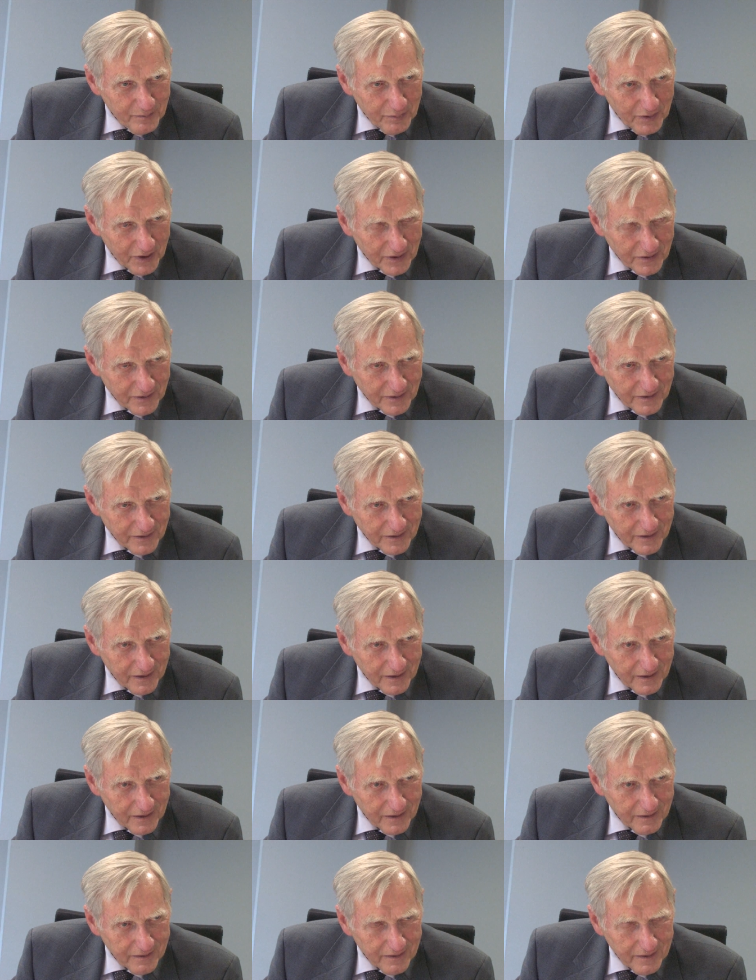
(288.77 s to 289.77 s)
but
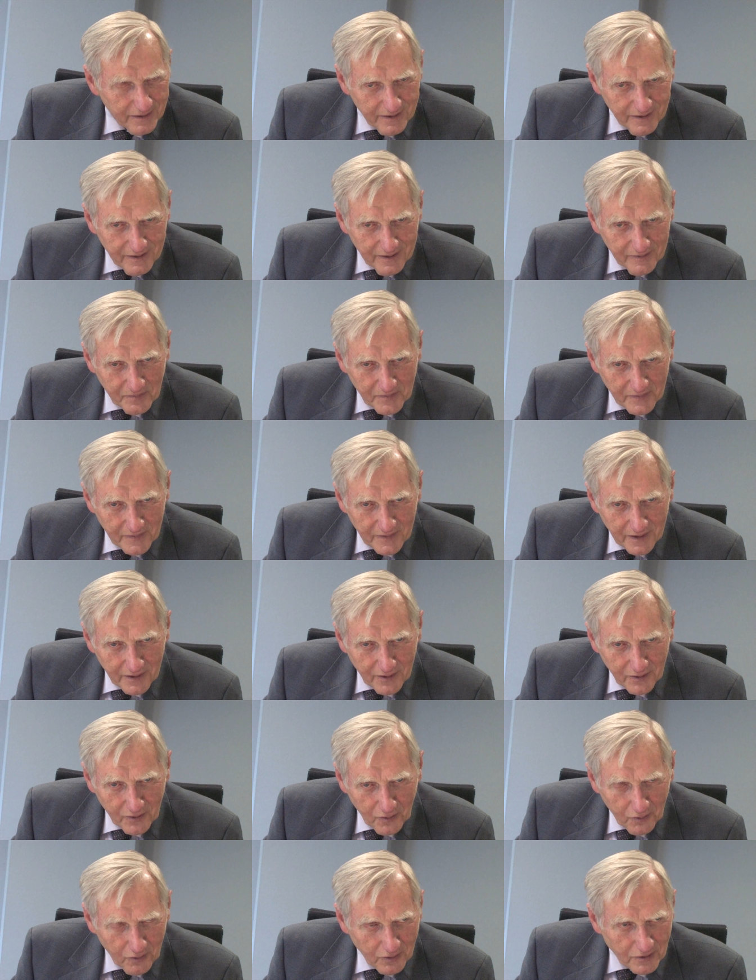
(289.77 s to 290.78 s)
uh,
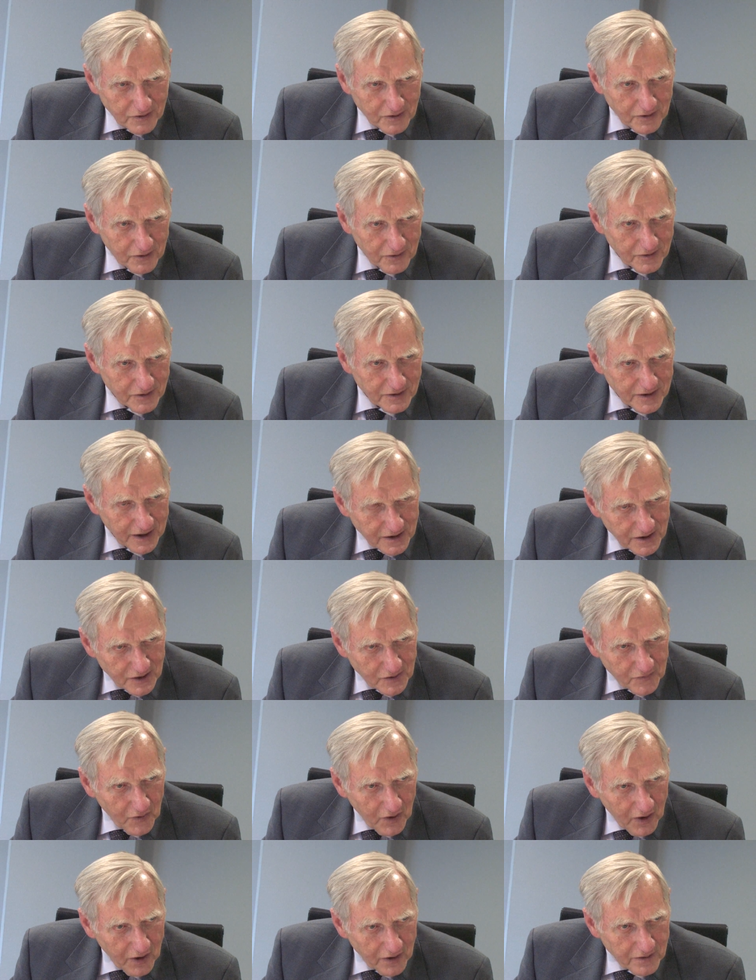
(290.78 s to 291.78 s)
also
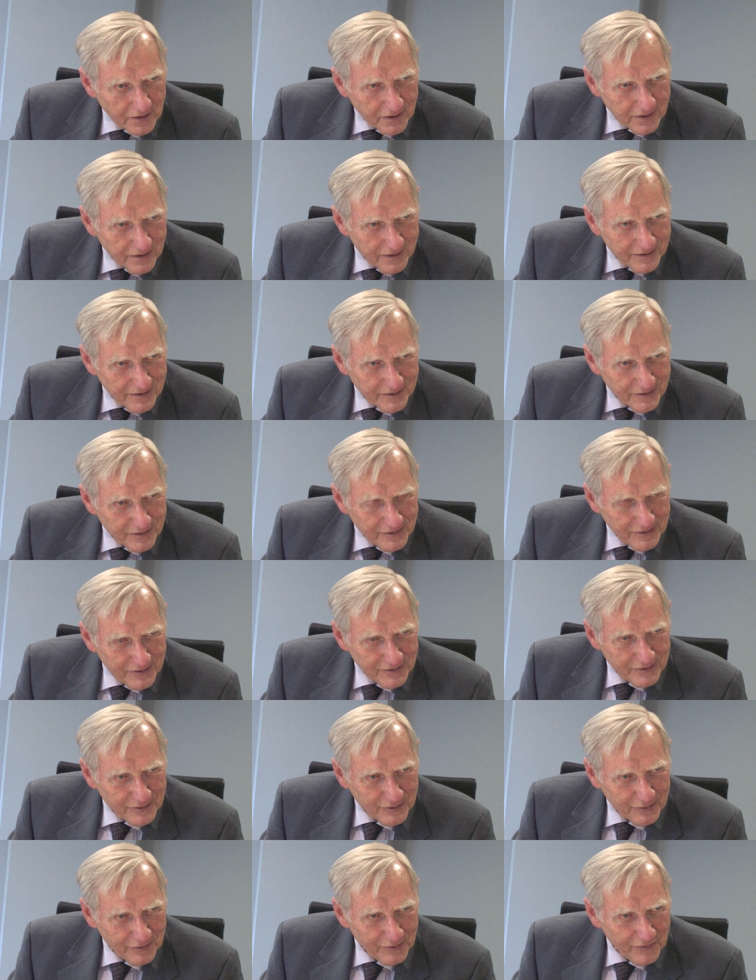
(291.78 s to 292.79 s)
satisfied
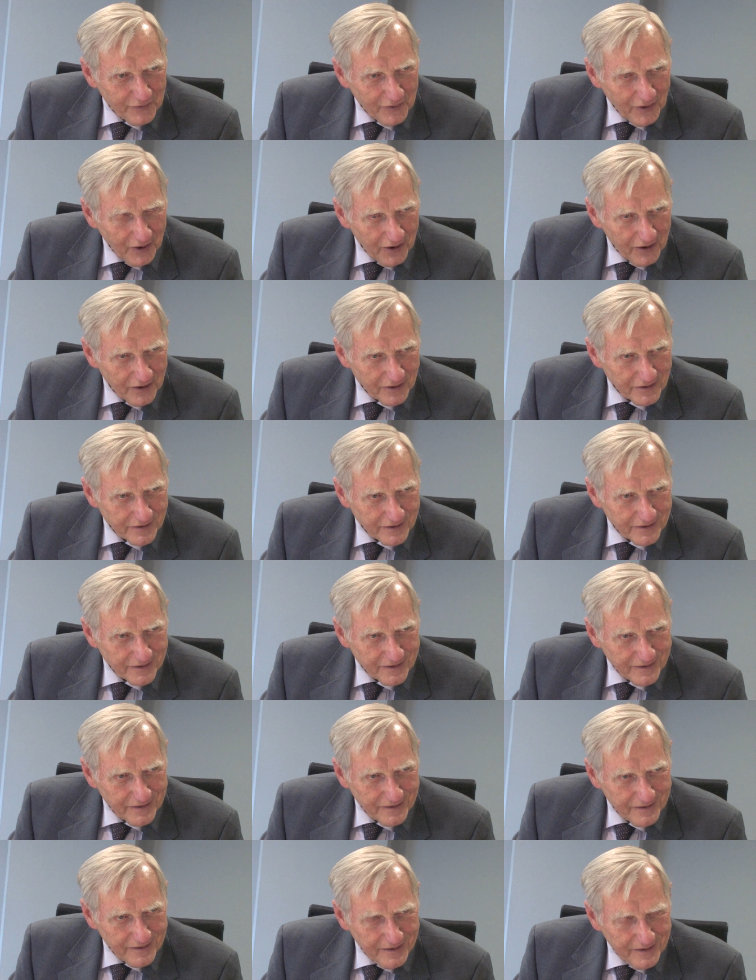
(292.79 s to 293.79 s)
to find
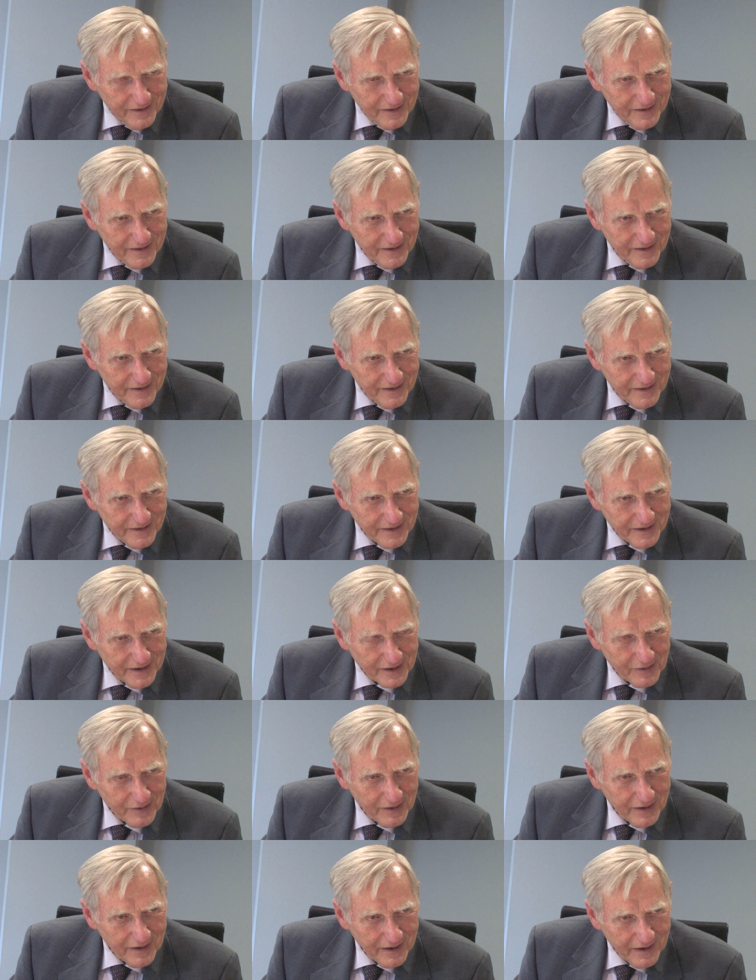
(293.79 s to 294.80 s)

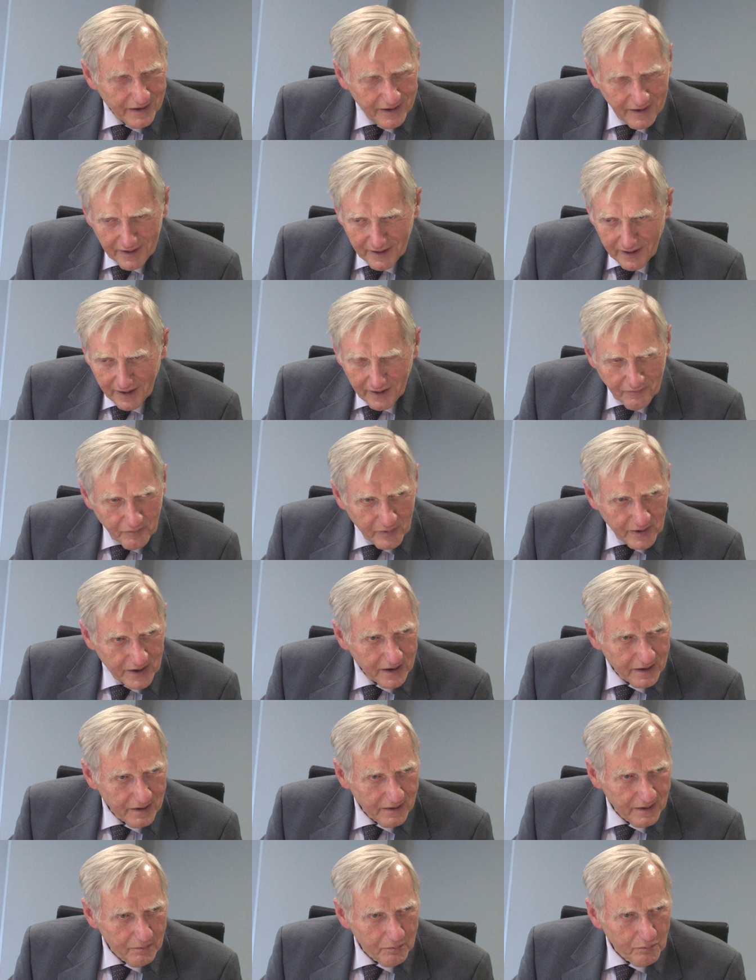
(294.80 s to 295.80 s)
it had
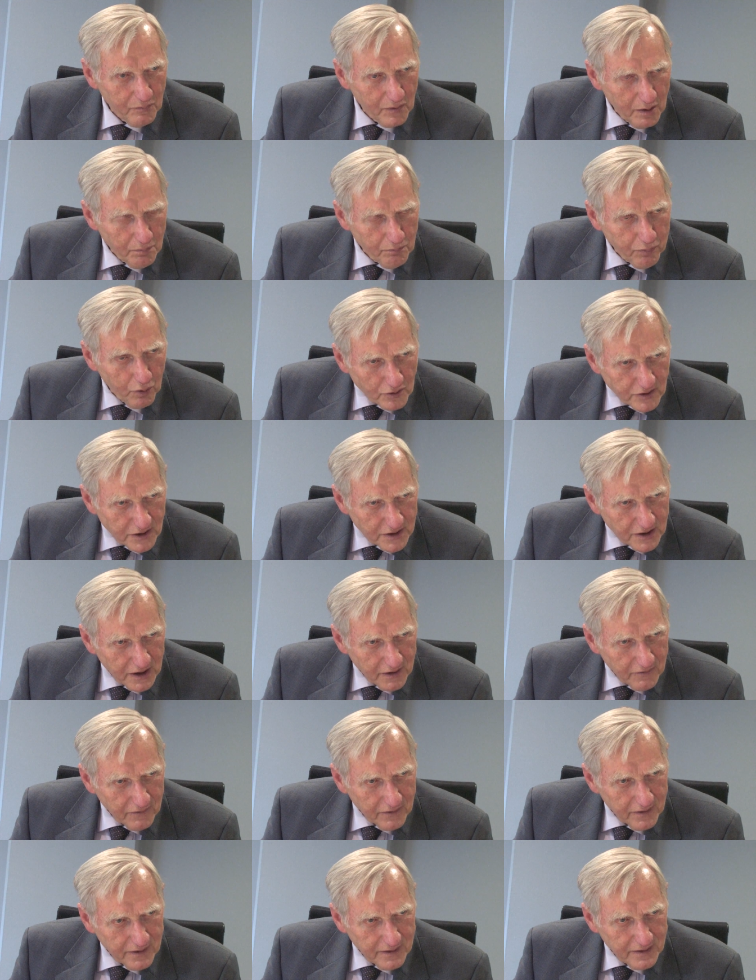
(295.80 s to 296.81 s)
been a, a
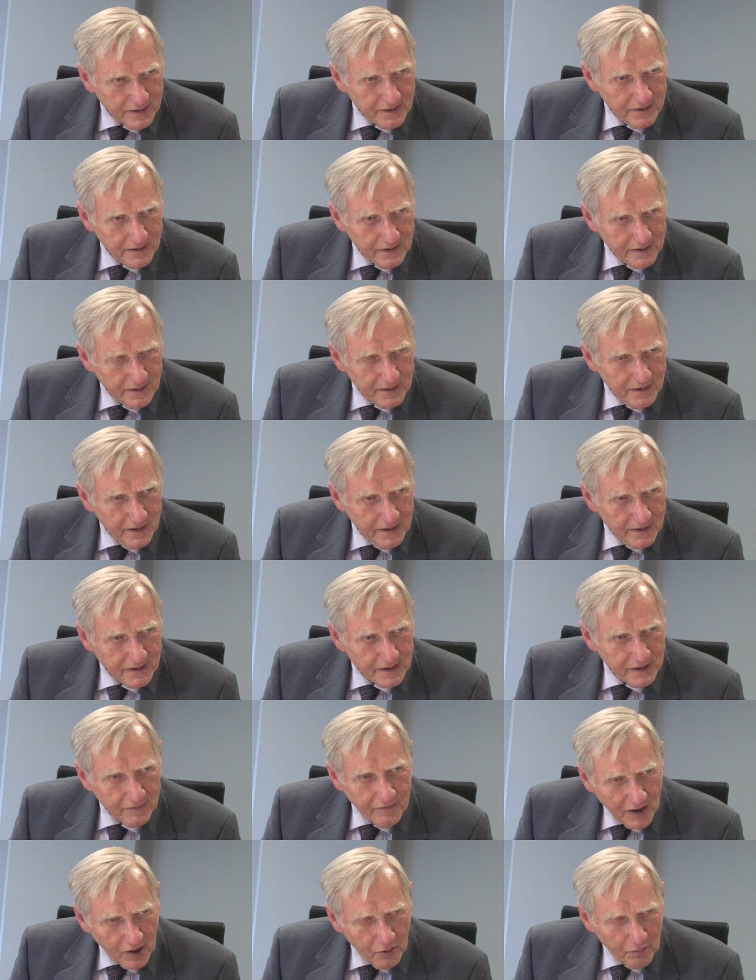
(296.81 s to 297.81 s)
positive
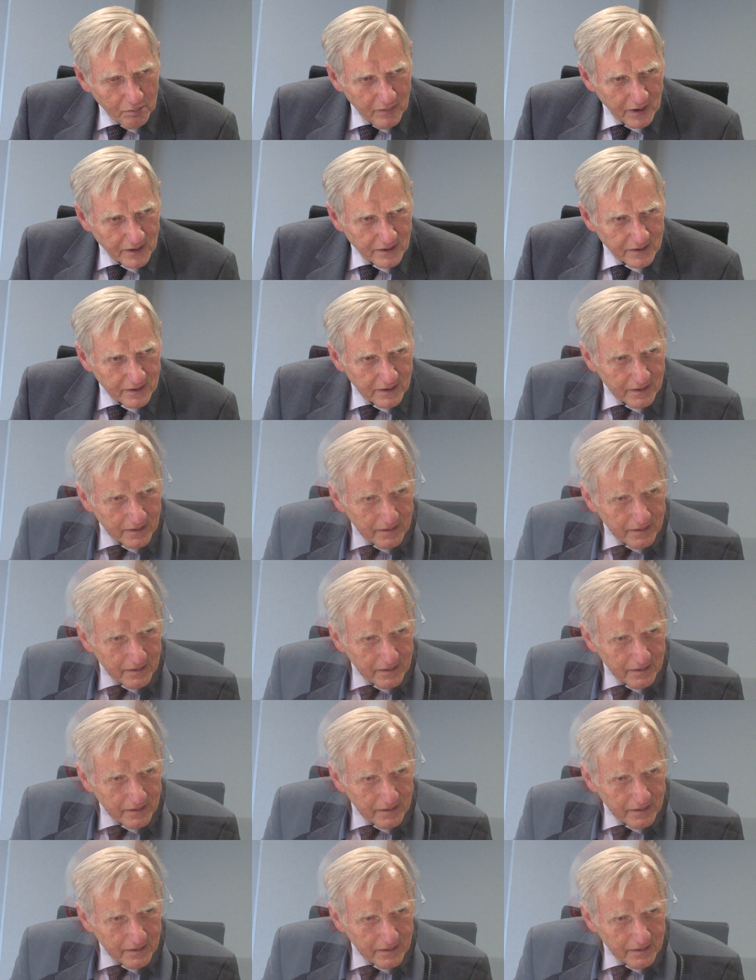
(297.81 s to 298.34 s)
development.